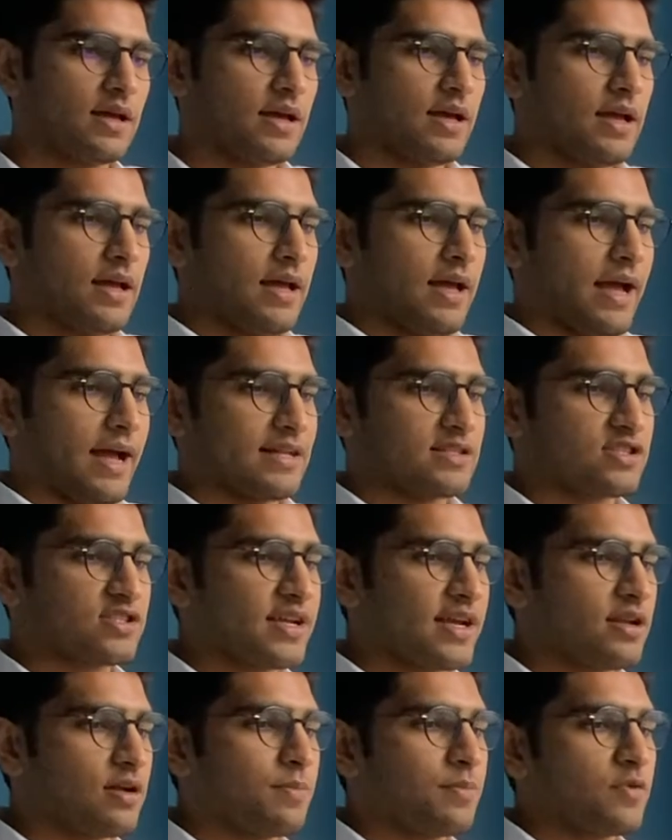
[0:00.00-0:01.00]
And Stader
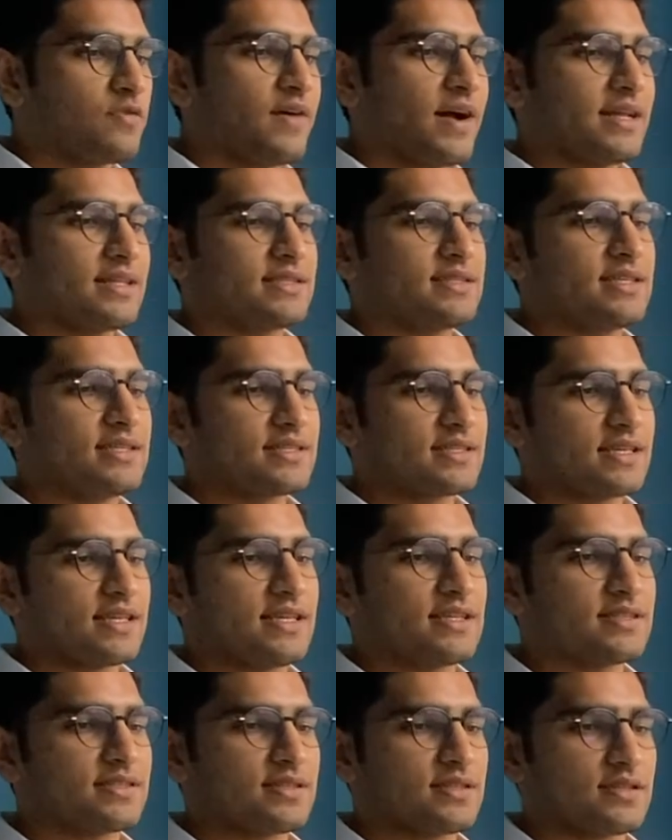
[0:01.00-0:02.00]
provides these key
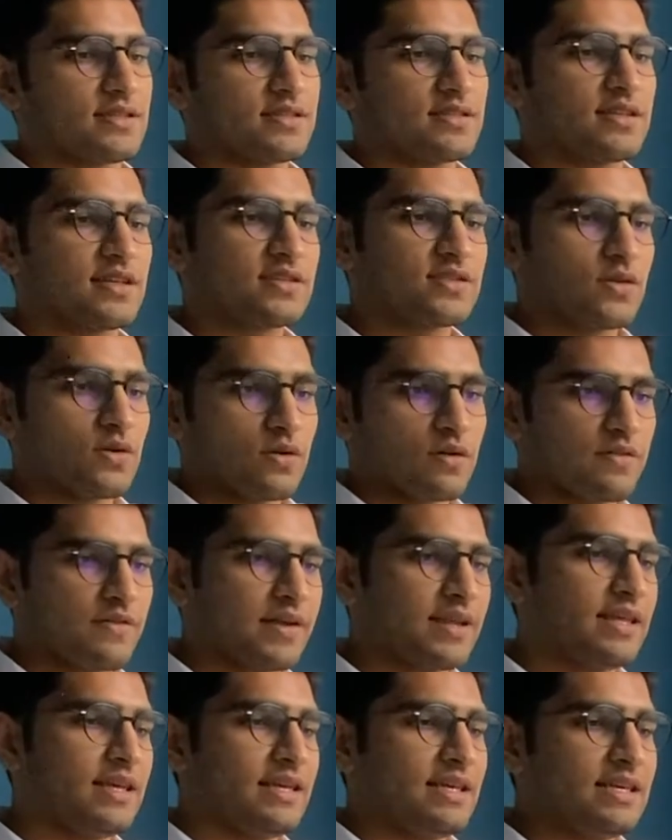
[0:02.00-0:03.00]
statistics on a very
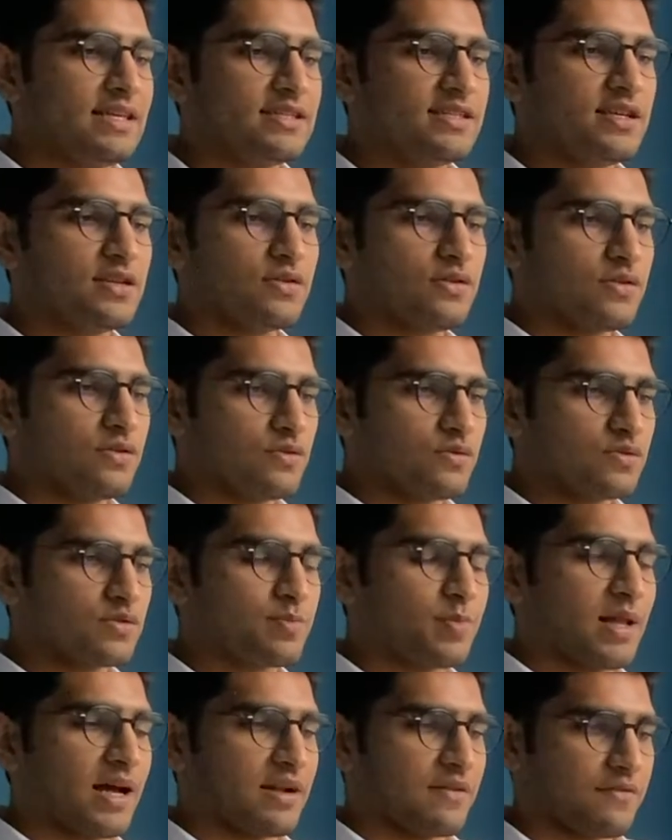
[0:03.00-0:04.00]
easy to use
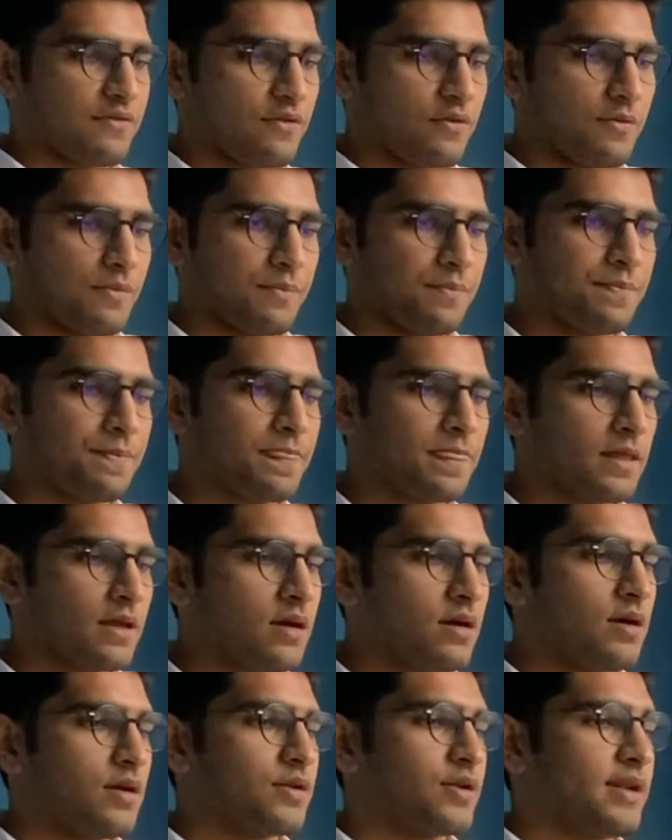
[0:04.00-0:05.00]
platform.
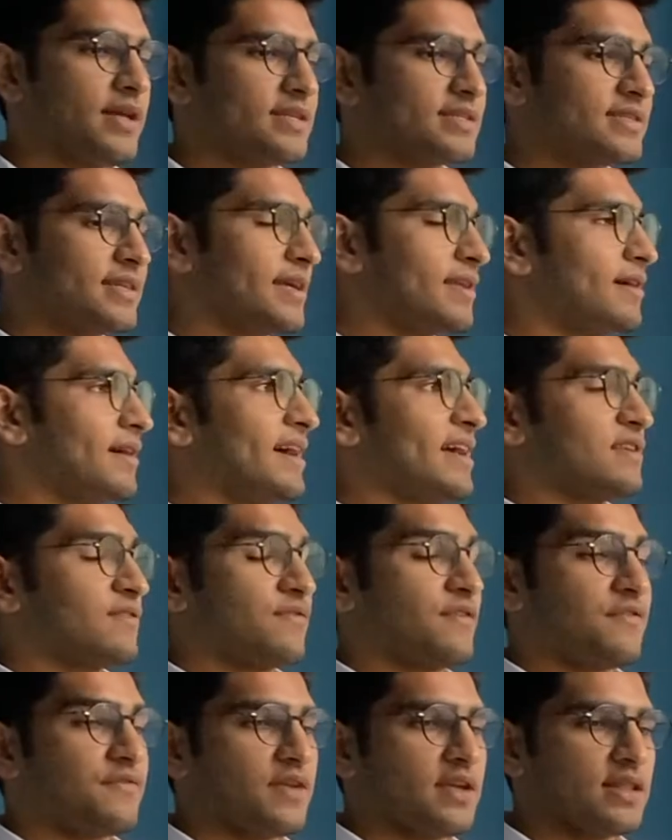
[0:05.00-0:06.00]
Today, Stader has
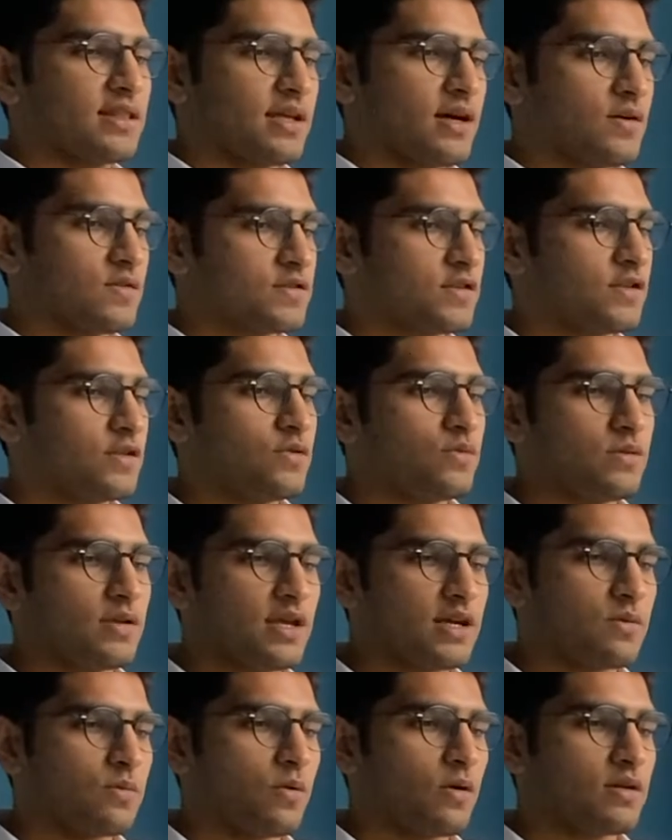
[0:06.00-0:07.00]
15,000 unique
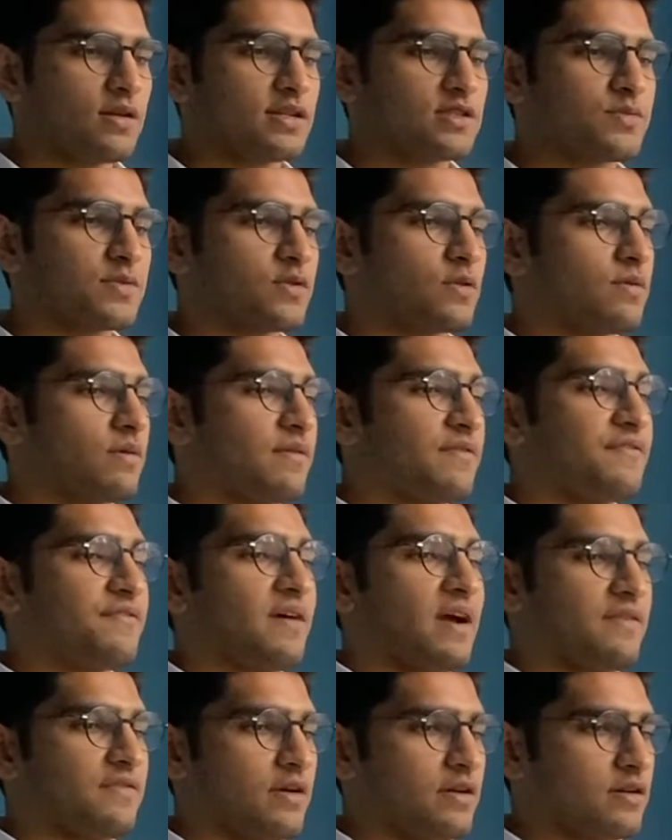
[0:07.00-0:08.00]
wallets with over
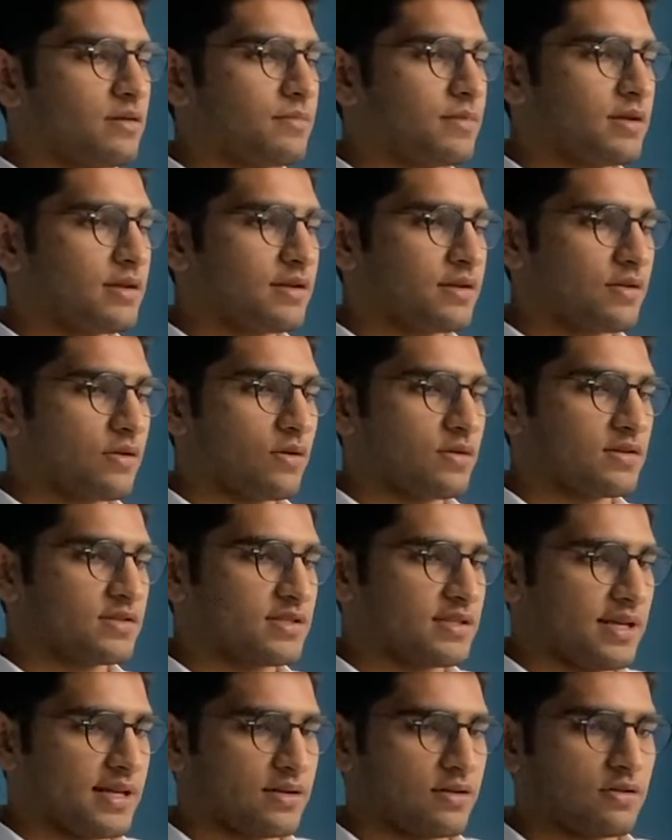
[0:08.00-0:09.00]
$500 million staked
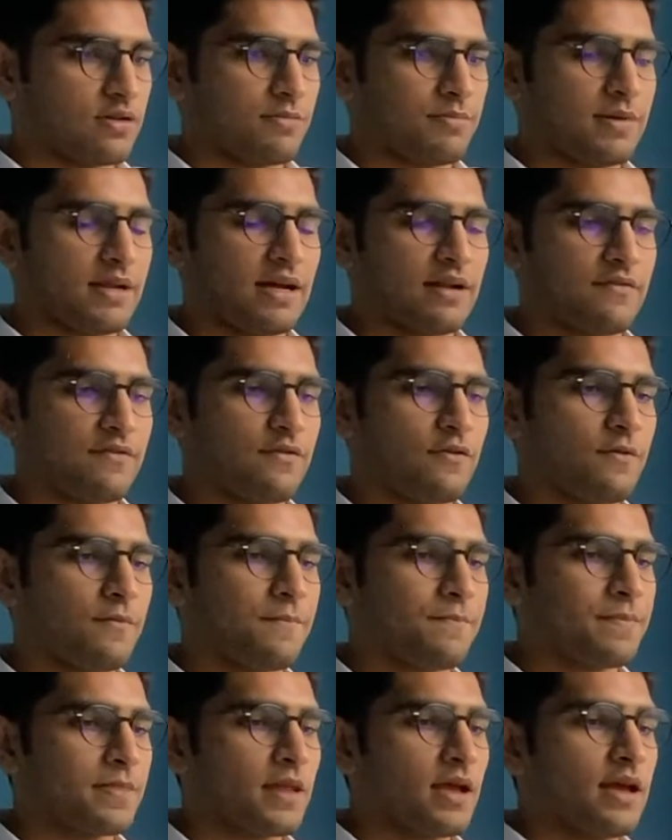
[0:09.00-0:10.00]
on the platform,
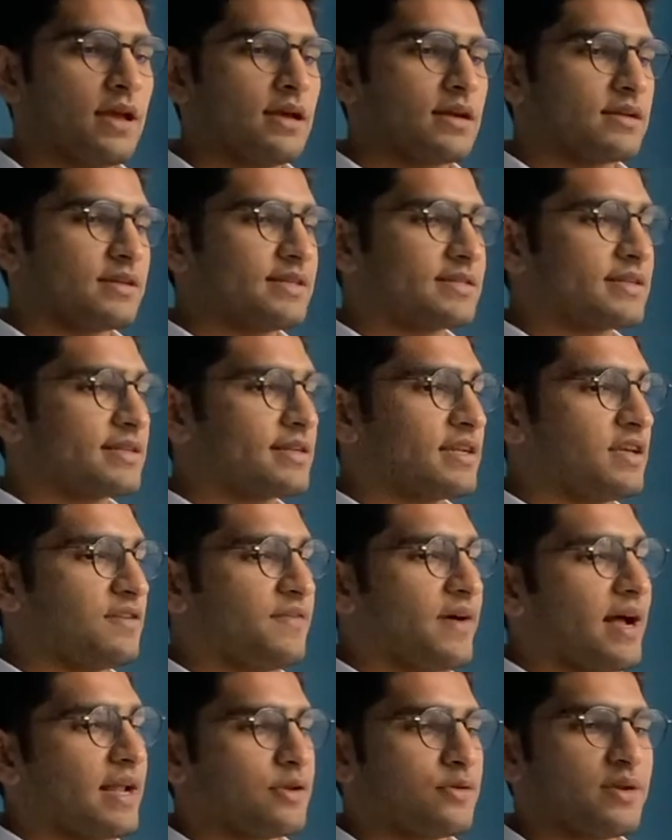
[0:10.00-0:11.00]
recently
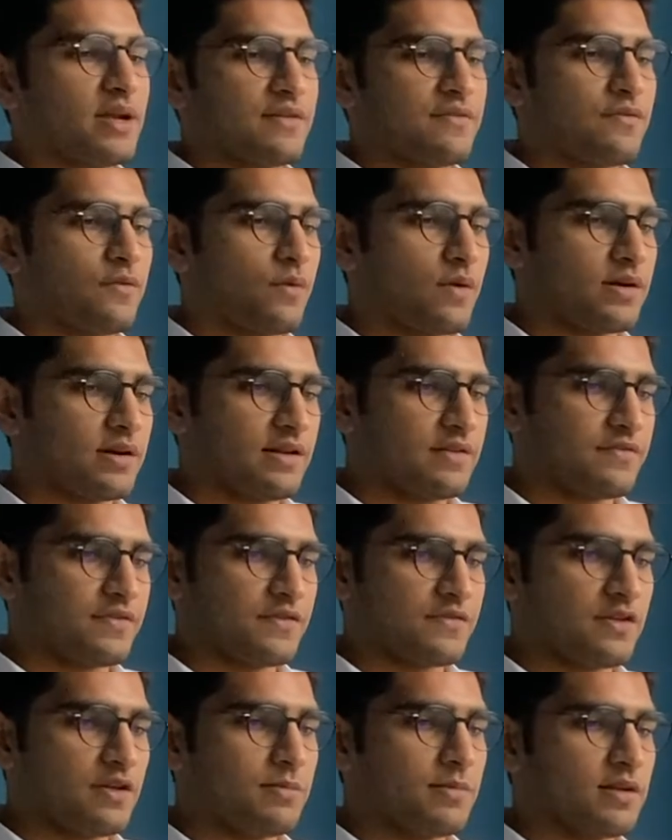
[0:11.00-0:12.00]
valued at $450
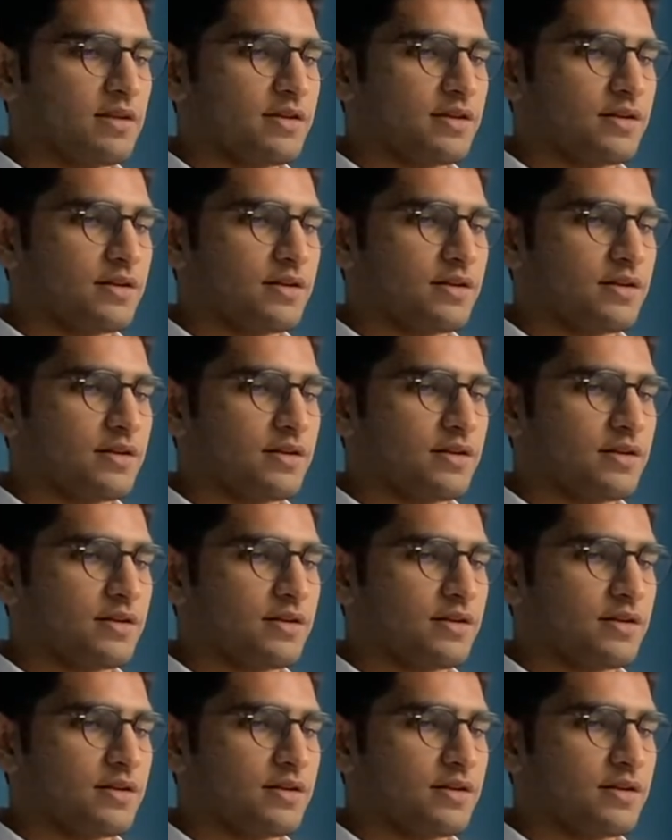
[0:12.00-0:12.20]
million.